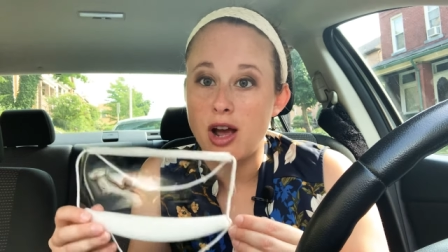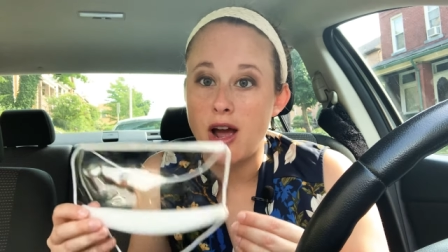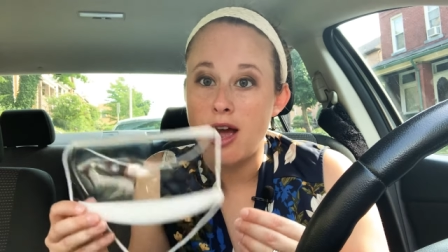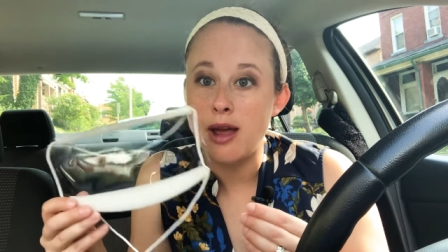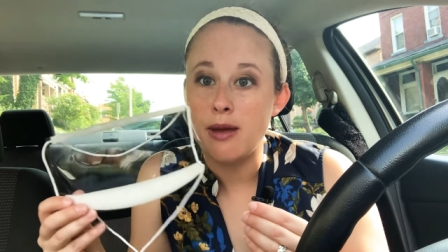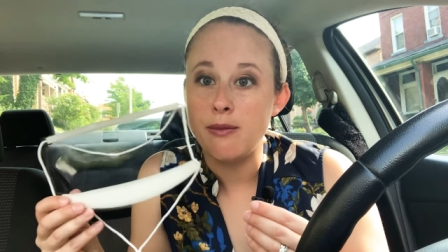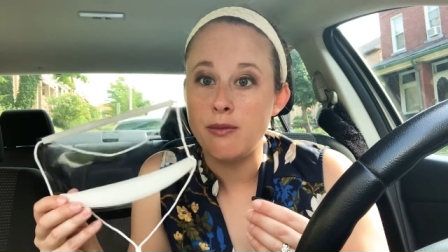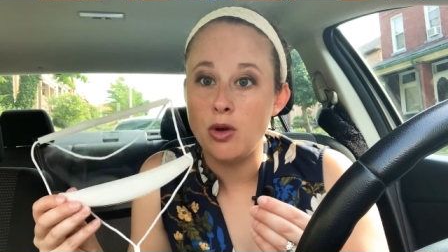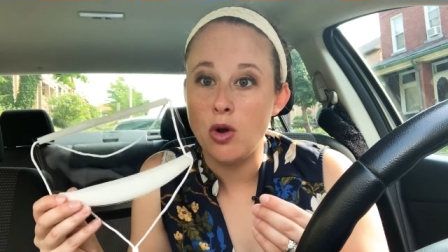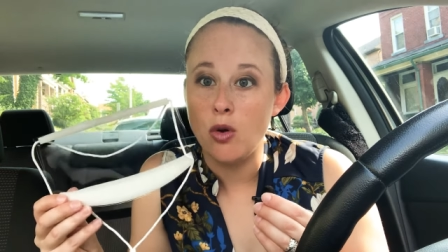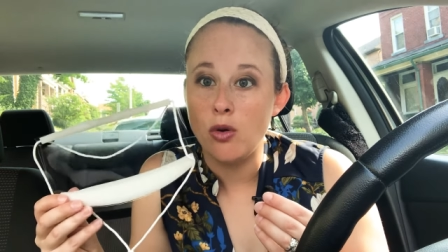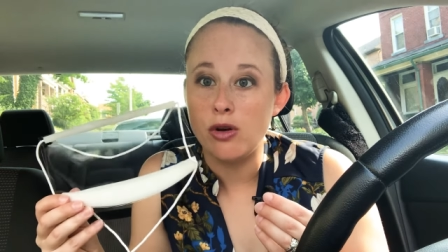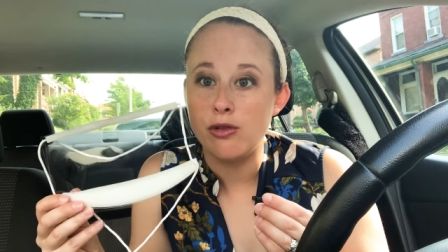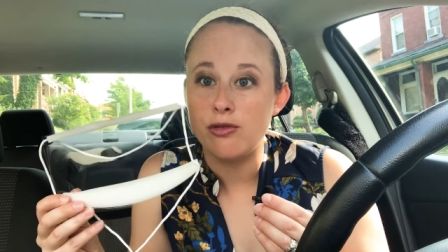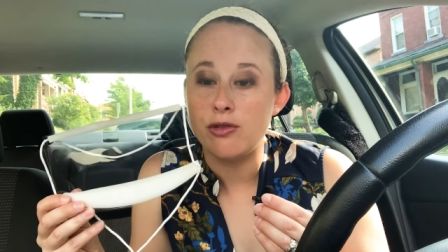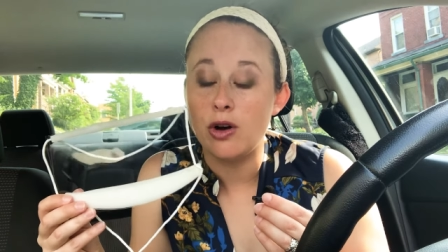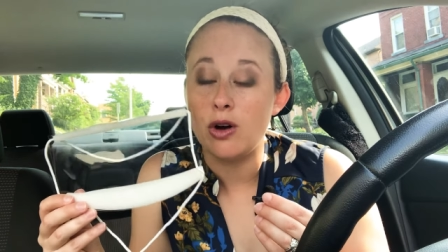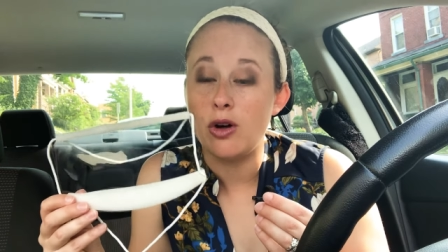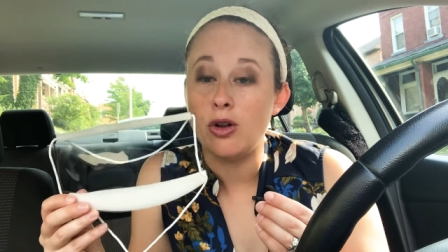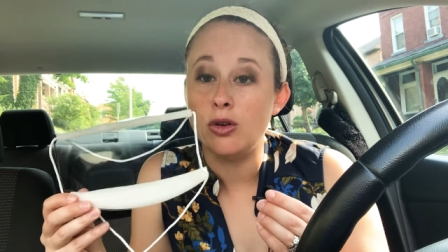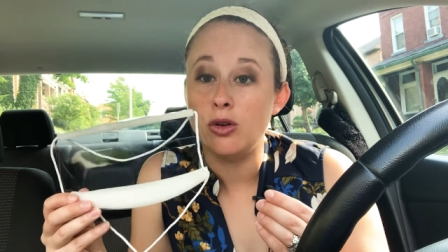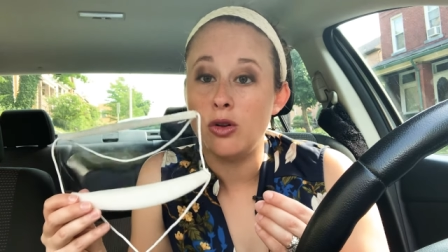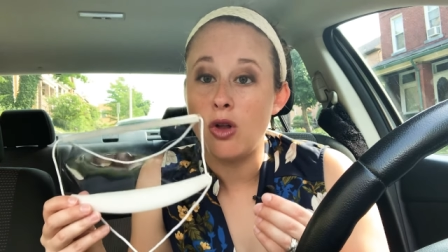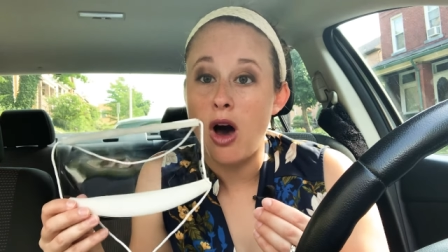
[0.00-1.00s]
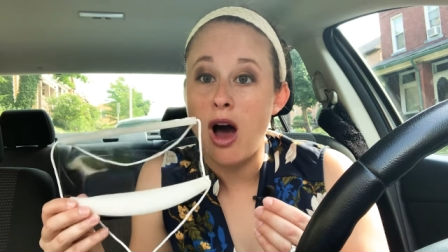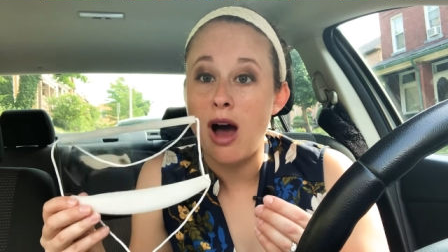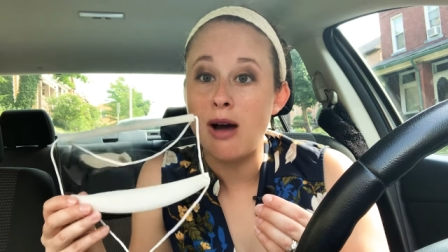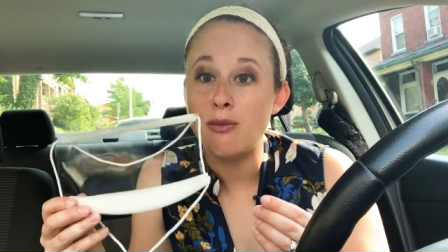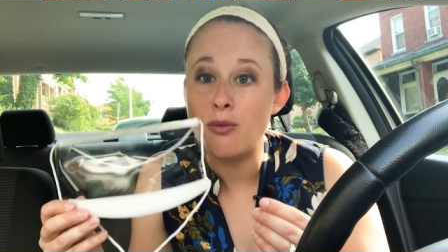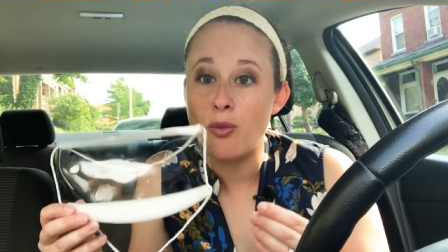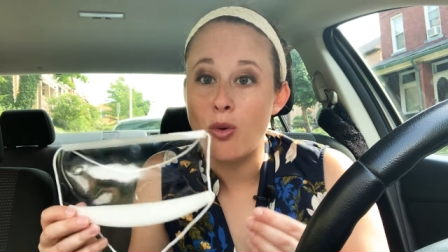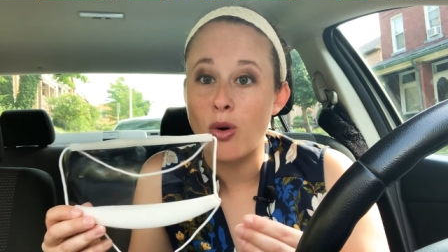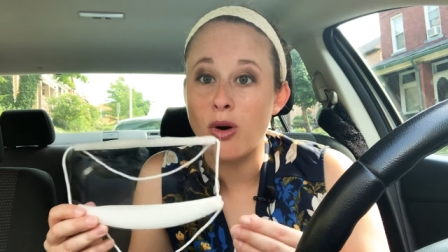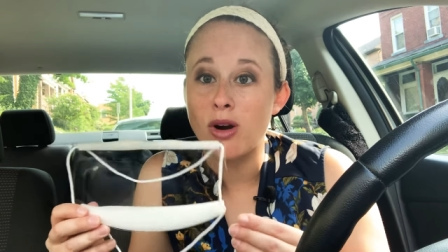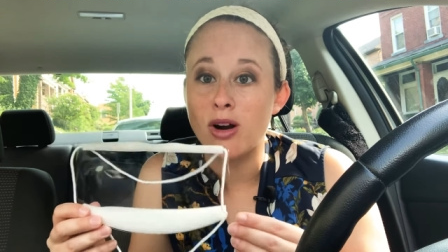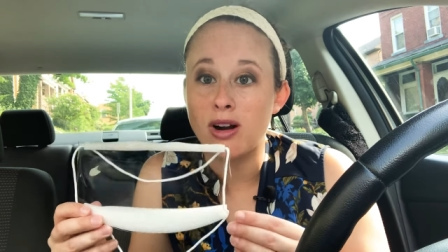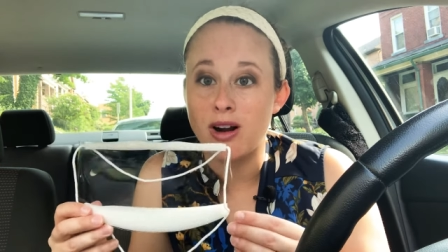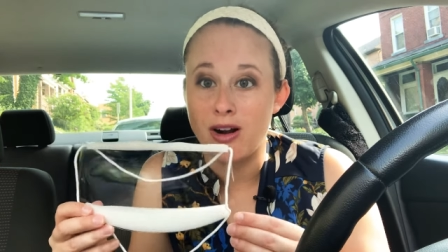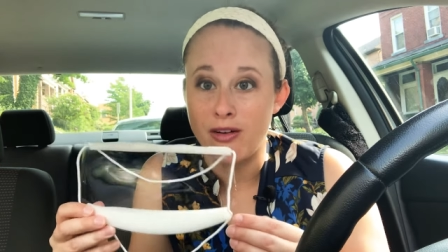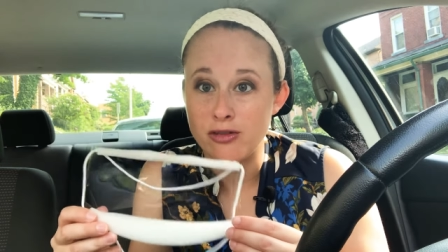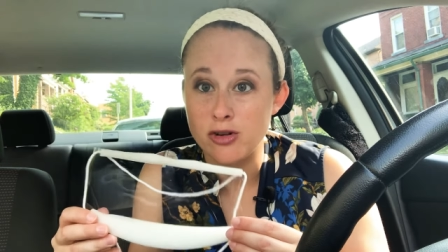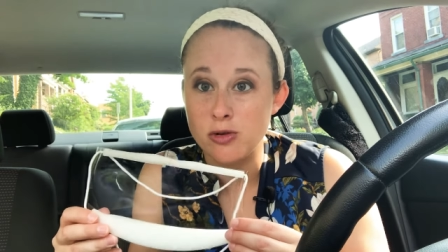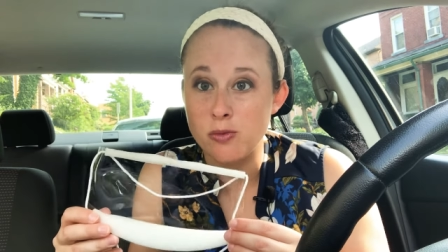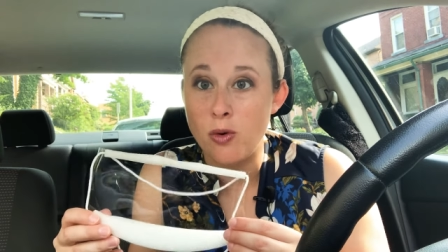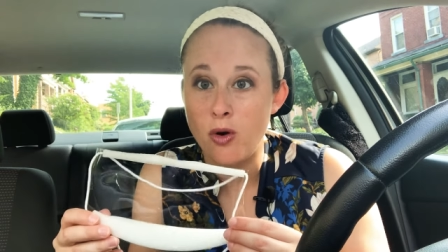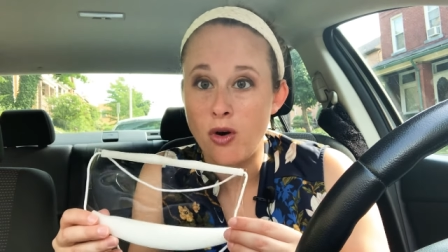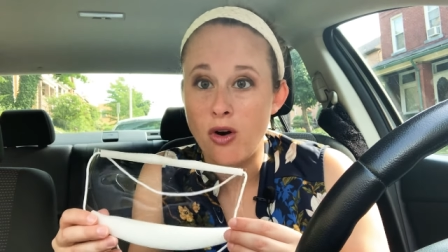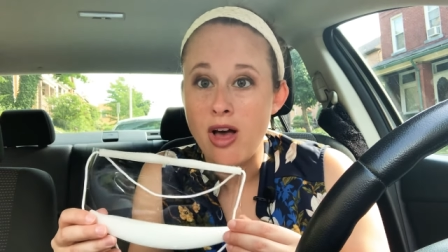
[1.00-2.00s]
I'm going to feel a lot more
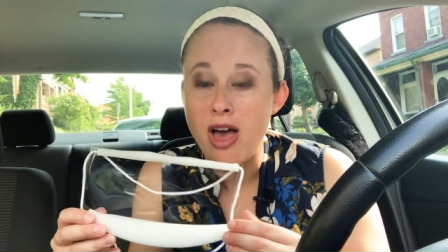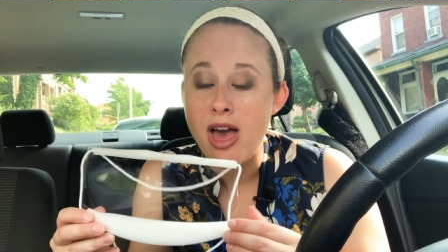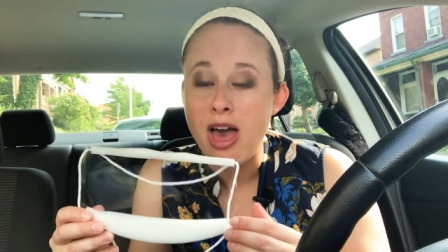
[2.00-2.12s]
comfortable